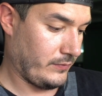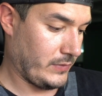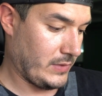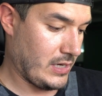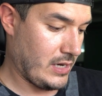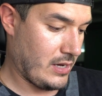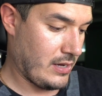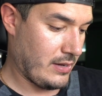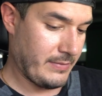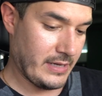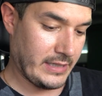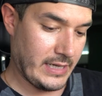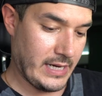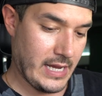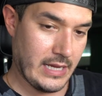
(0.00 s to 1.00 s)
I'm not
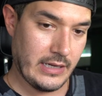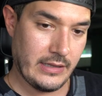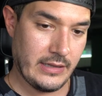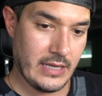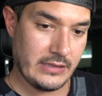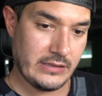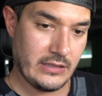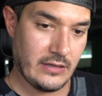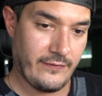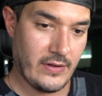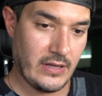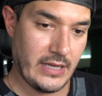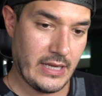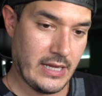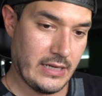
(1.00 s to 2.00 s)
going to add in that stuff.
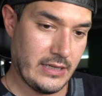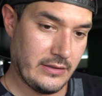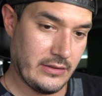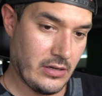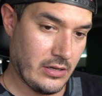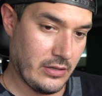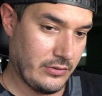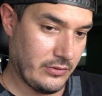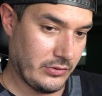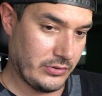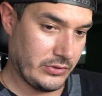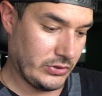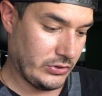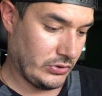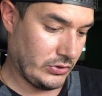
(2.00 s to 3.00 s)
I'll add in the other
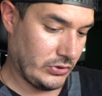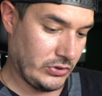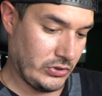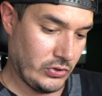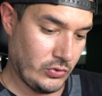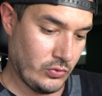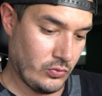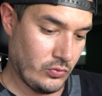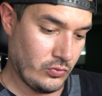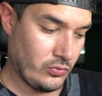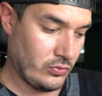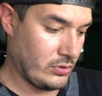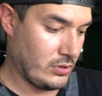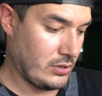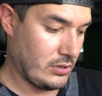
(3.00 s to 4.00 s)

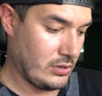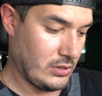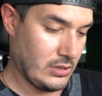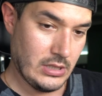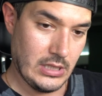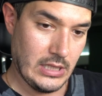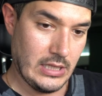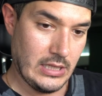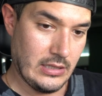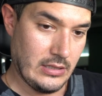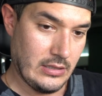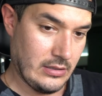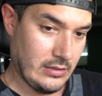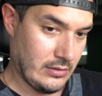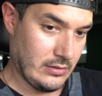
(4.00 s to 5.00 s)
tune.
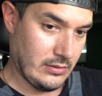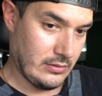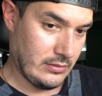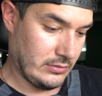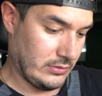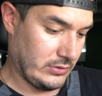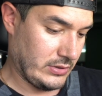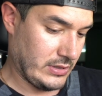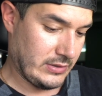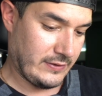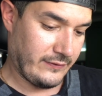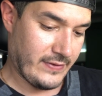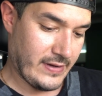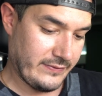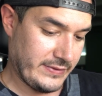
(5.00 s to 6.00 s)
So that's
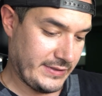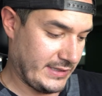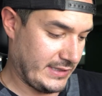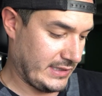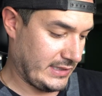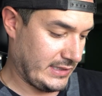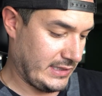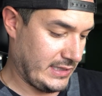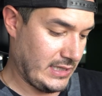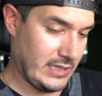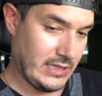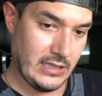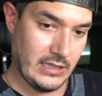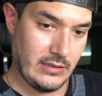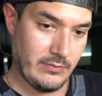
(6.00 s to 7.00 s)

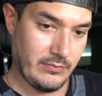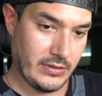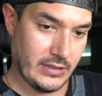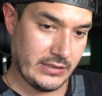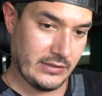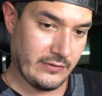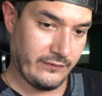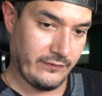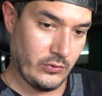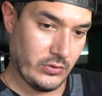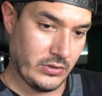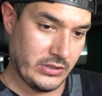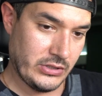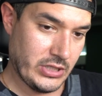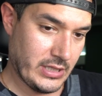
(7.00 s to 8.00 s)
$560 plus the
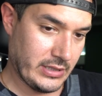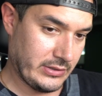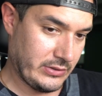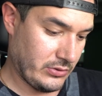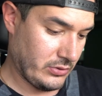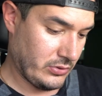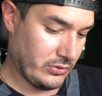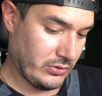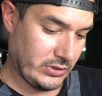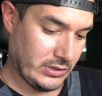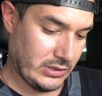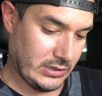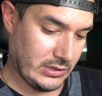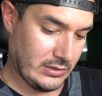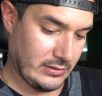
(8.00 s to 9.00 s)
fuel
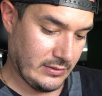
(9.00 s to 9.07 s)
injectors